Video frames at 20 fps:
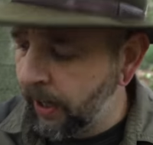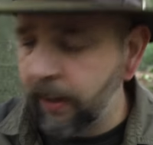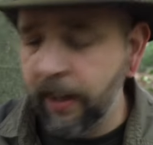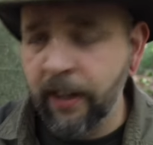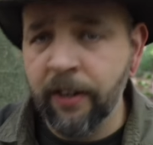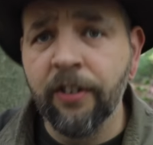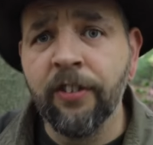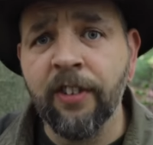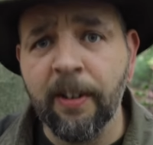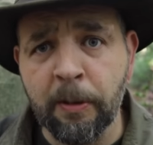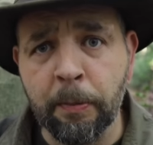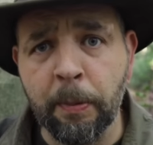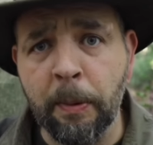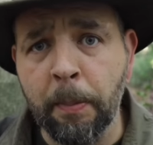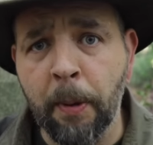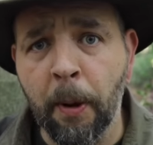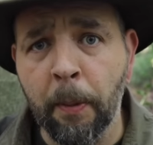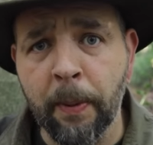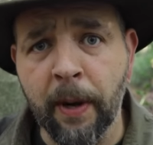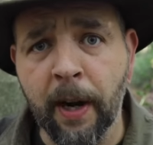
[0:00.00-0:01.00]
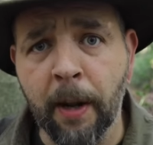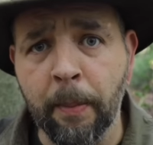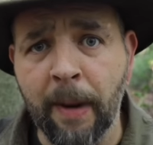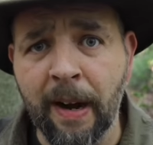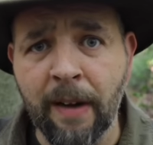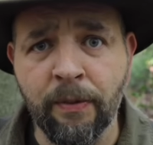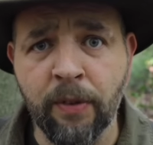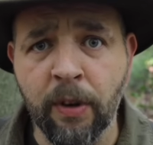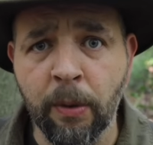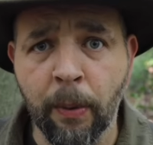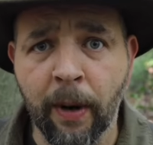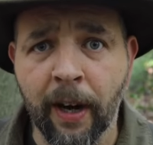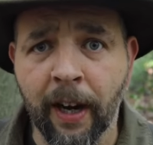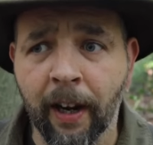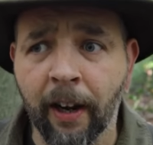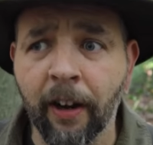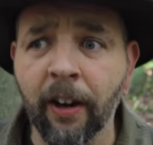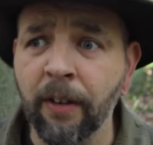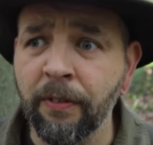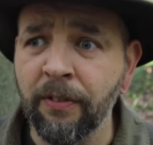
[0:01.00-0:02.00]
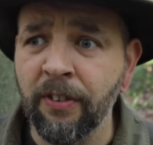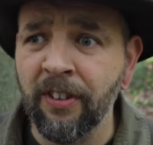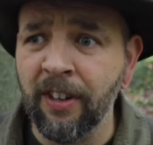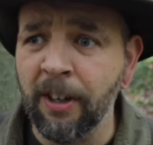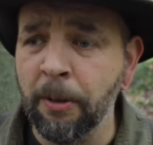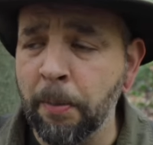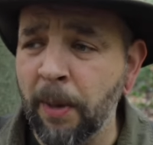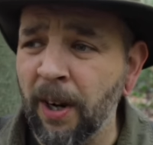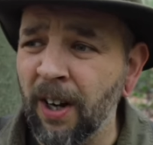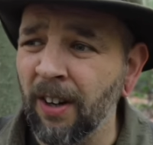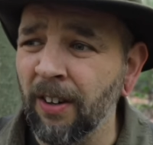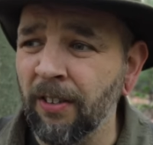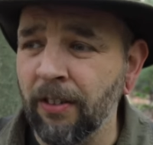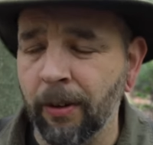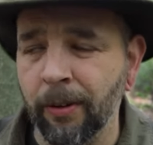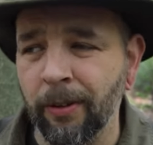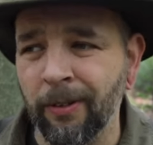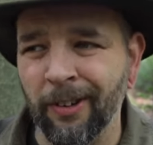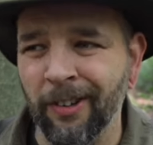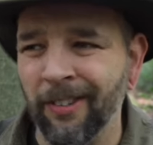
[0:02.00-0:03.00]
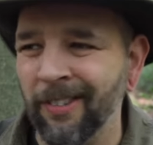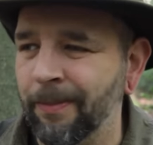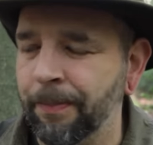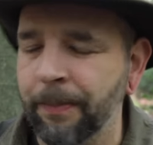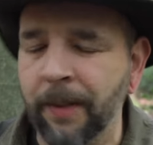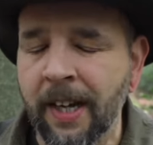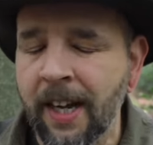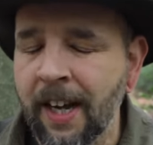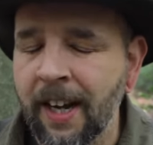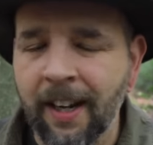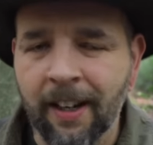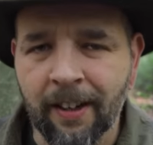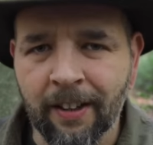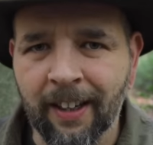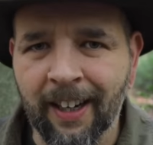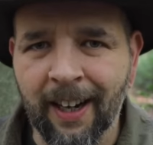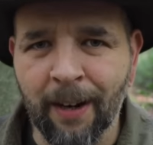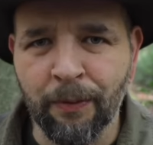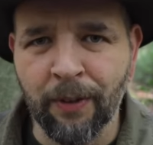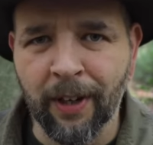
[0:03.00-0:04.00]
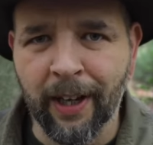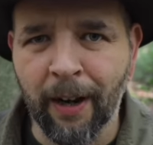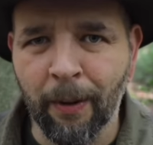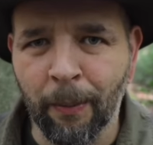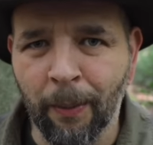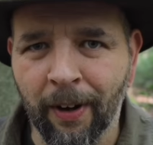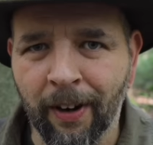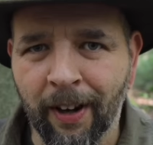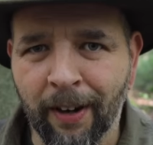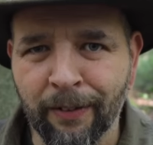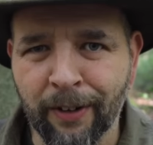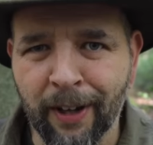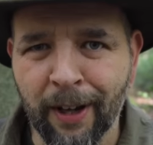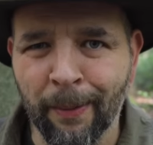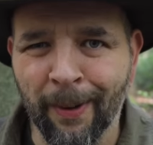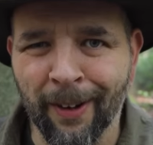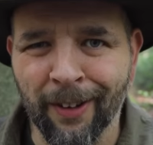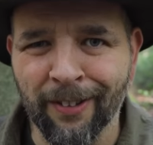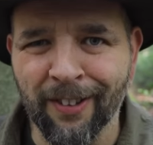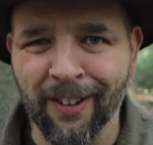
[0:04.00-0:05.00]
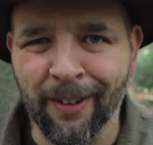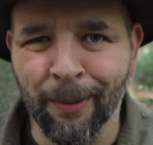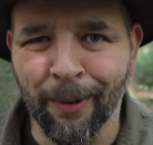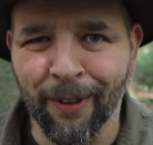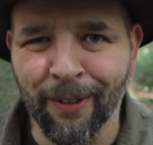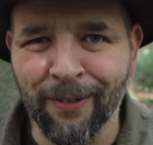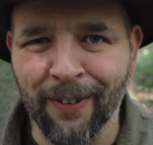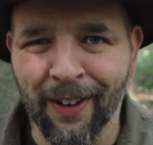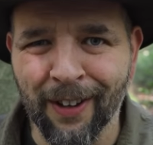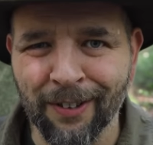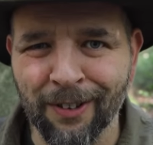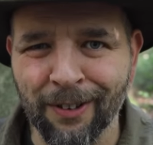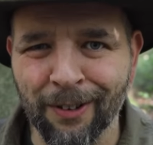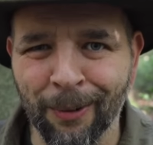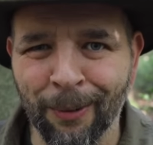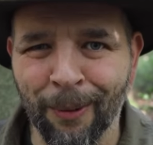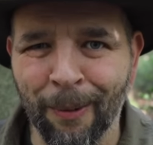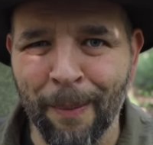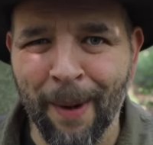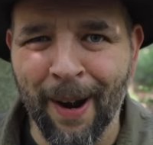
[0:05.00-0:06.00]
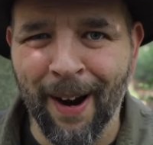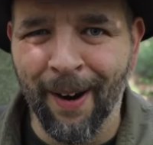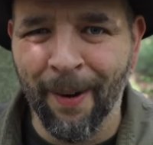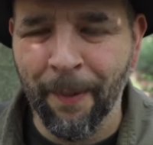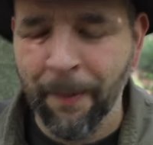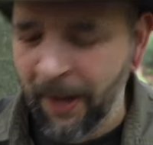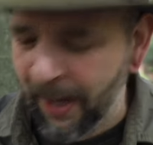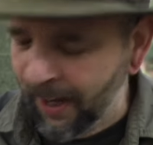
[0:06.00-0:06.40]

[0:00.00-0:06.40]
They just seem to be popping up everywhere. And after seeing Mark's, I was just, I have to get one. I have to get one and see what the fuss is all about.